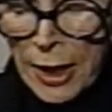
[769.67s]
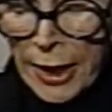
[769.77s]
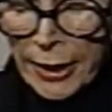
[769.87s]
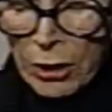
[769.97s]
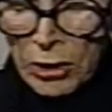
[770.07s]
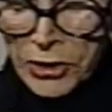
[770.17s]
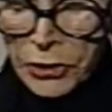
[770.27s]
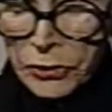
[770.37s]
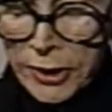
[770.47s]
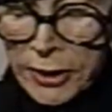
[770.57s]
I
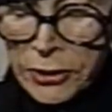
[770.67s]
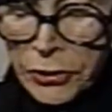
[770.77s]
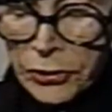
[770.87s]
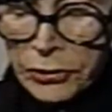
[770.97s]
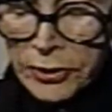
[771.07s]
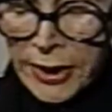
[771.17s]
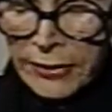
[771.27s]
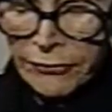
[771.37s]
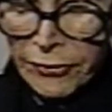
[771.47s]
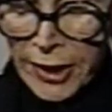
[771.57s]
also interned
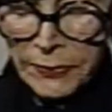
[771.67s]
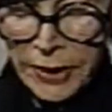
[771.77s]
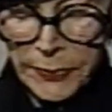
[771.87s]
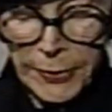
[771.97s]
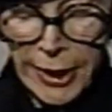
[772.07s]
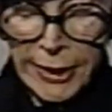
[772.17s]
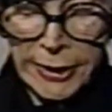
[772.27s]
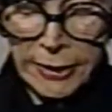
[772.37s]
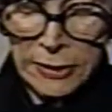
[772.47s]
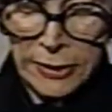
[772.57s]
at a family
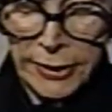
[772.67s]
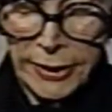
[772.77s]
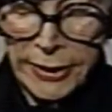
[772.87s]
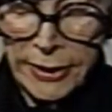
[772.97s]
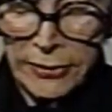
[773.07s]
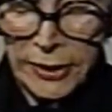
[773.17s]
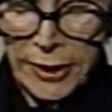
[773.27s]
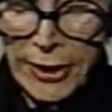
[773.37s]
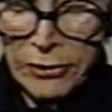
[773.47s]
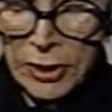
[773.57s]
planning clinic in the
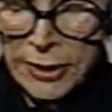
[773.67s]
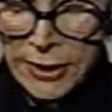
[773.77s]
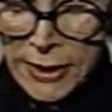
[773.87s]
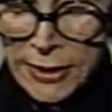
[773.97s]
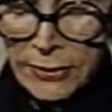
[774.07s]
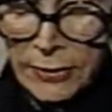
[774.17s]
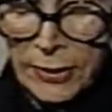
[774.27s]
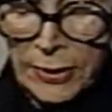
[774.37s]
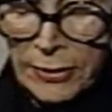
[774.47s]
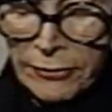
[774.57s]
Netherlands,
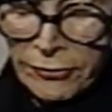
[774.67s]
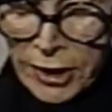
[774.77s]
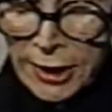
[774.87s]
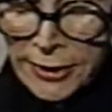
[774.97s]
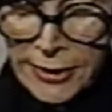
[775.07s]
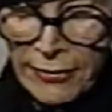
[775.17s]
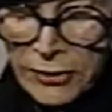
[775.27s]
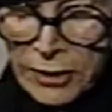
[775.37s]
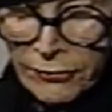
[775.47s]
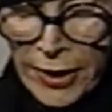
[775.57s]
fitting
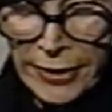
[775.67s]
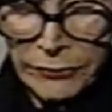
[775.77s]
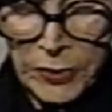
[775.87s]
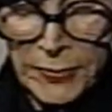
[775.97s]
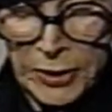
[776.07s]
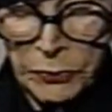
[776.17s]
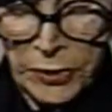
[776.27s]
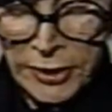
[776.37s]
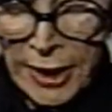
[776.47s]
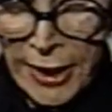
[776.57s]
75 women
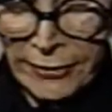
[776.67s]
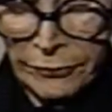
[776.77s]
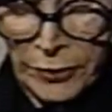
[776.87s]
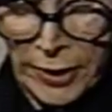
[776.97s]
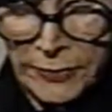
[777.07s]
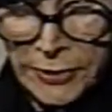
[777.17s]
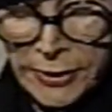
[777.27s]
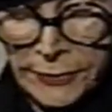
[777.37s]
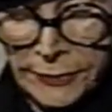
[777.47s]
with diaphragms.